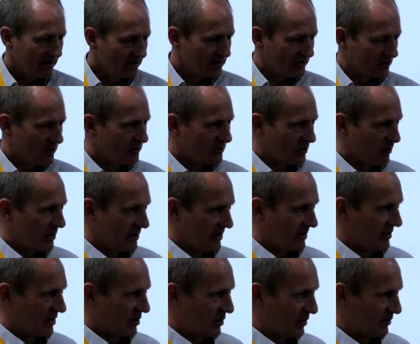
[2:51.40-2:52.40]
is also what
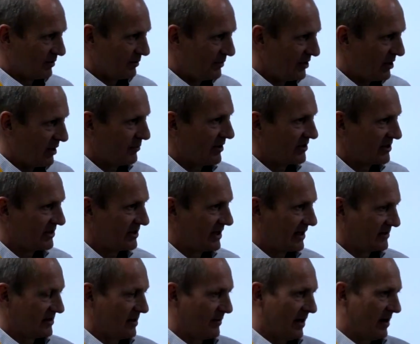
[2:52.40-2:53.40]
Beyond Budgeting
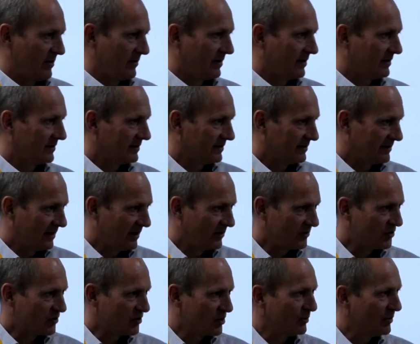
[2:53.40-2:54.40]
is about.
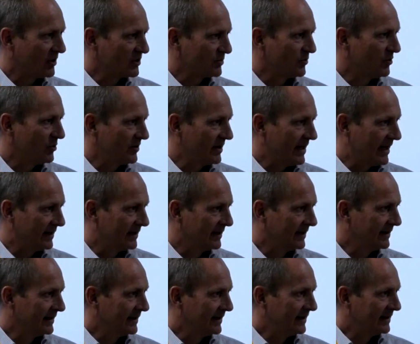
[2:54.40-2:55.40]
It's so much more than
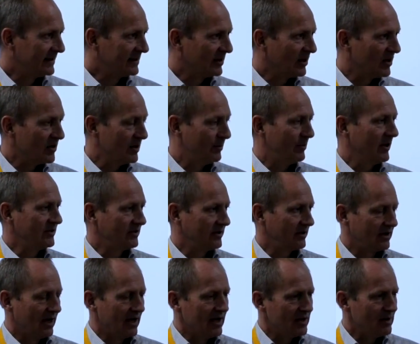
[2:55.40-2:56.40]
the
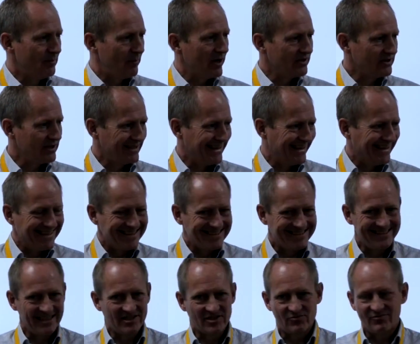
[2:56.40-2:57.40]
budget. The budget
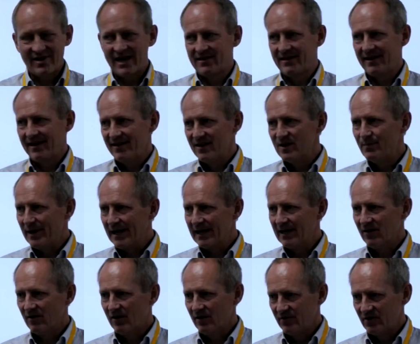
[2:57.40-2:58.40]
sits right there in the
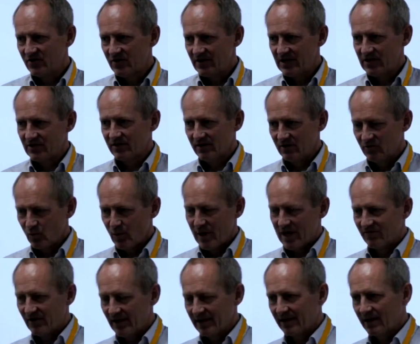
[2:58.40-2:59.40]
middle of the traditional way
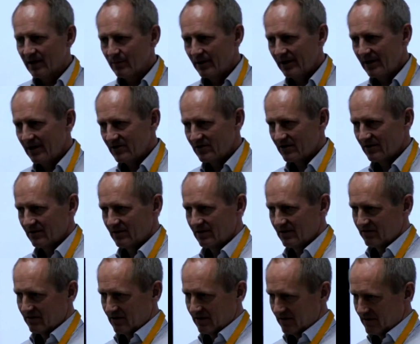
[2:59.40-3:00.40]
of running companies,
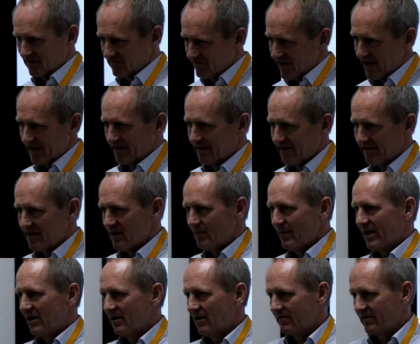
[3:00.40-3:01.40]
right there in the
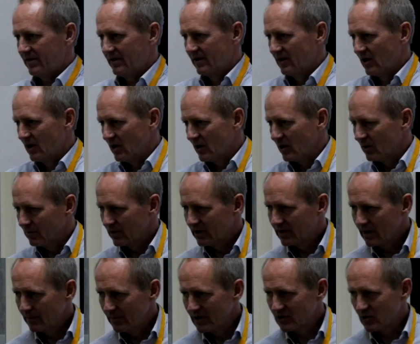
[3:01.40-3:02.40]
middle of what
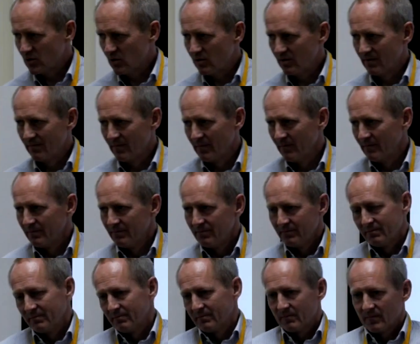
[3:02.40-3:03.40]
companies call
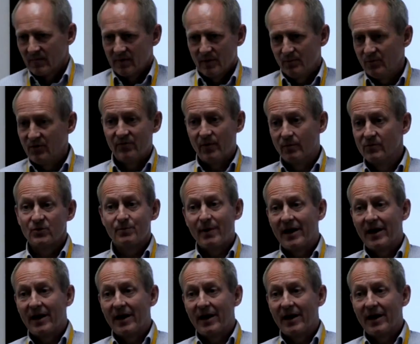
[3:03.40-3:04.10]
the performance